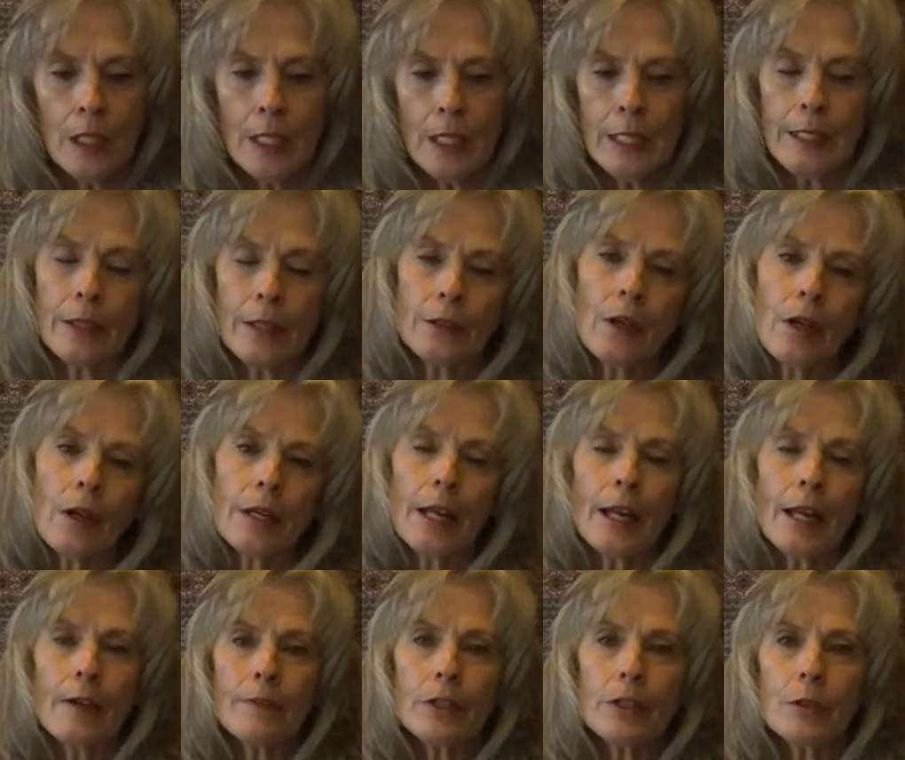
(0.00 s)
Now, not
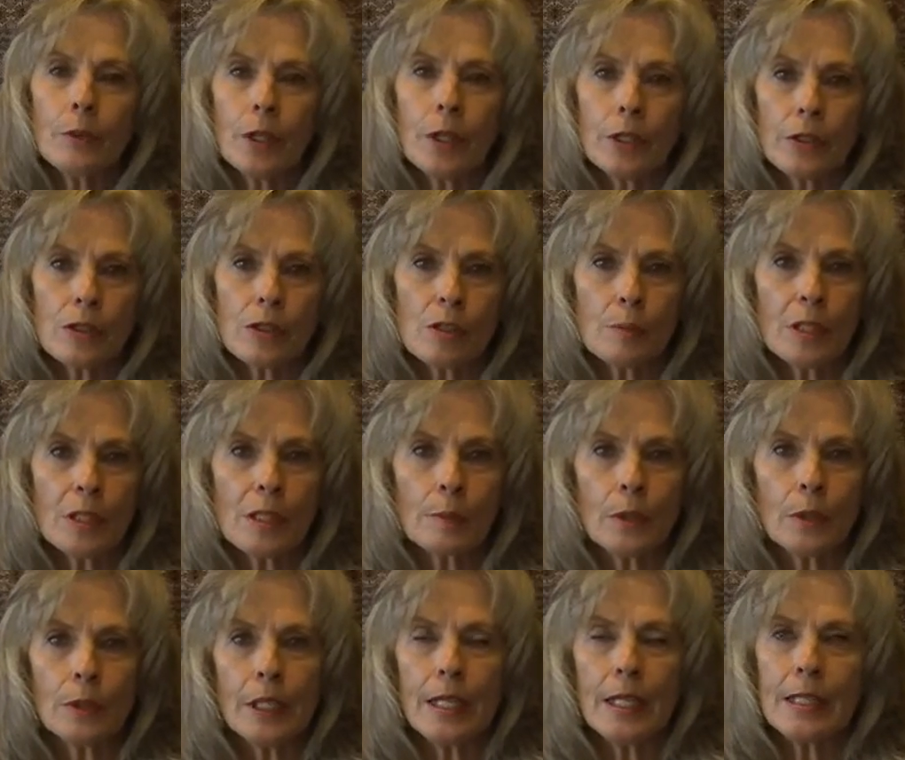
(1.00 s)
everyone who's being
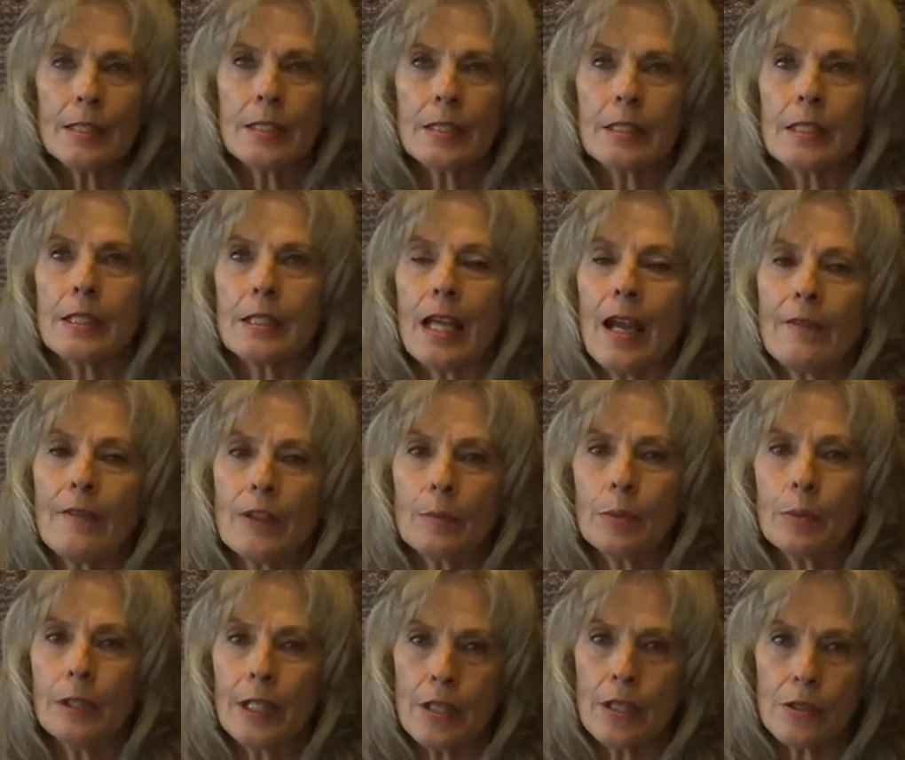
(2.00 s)
molested is having
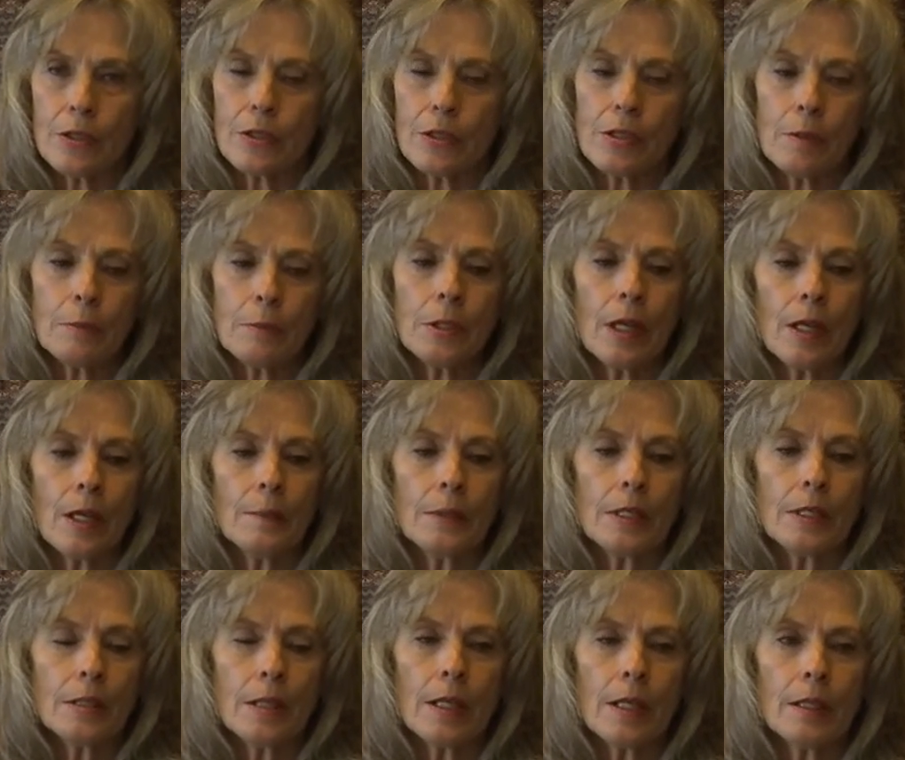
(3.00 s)
pleasure. Sometimes
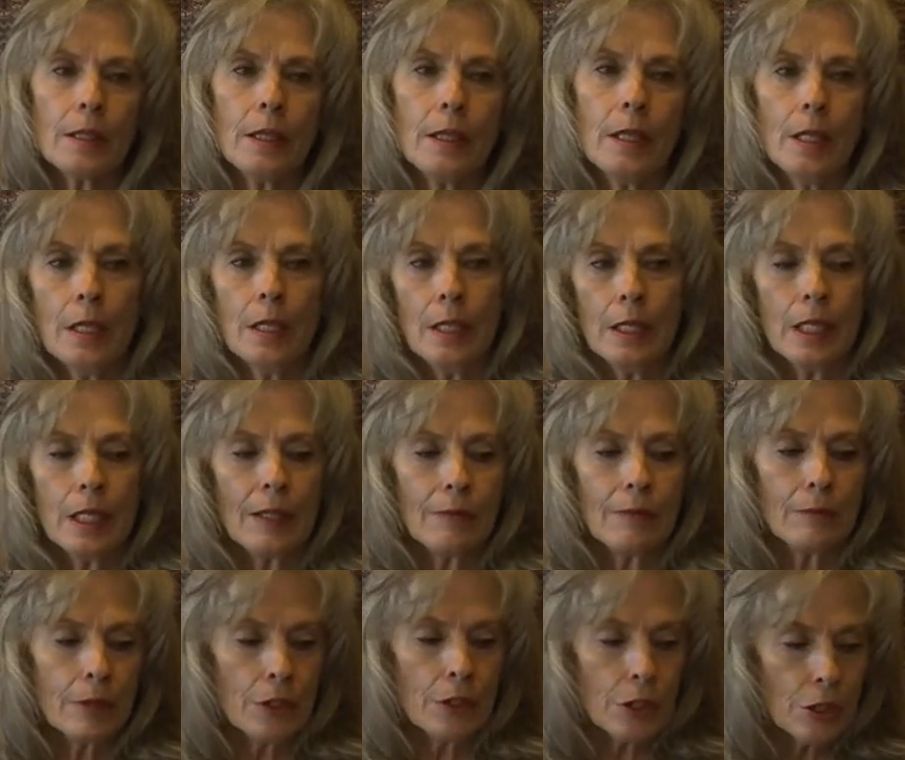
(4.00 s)
it's like, even
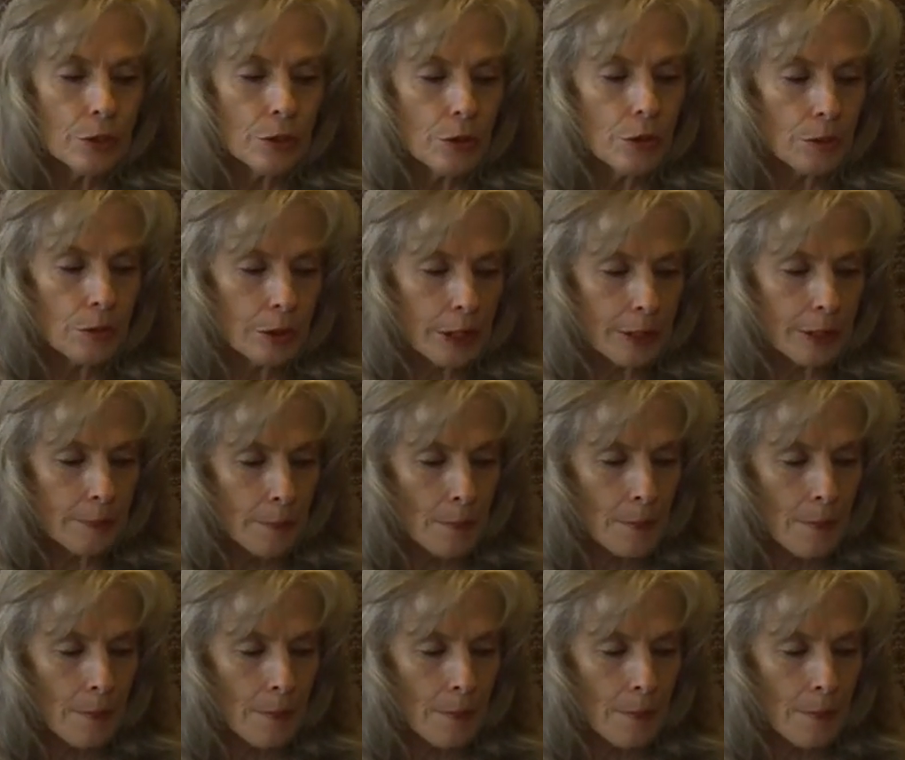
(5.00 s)
with children,